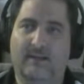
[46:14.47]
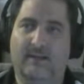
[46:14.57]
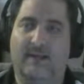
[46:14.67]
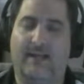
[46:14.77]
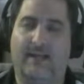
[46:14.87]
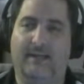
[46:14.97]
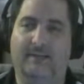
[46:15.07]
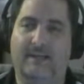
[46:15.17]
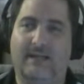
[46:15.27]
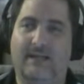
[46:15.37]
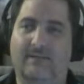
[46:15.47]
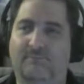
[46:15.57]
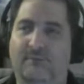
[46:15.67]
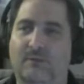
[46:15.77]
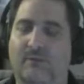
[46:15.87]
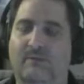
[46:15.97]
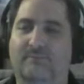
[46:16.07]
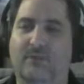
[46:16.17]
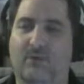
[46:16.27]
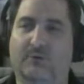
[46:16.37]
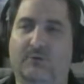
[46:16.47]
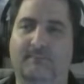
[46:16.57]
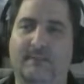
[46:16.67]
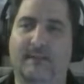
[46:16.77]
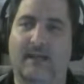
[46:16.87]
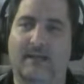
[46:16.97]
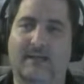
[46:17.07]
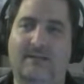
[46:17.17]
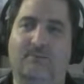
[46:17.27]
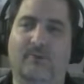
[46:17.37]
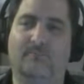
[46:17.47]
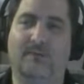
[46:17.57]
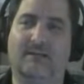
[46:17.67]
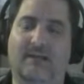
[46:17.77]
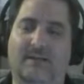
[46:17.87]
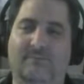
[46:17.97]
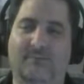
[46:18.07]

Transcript: And if you would have told me at any point in my life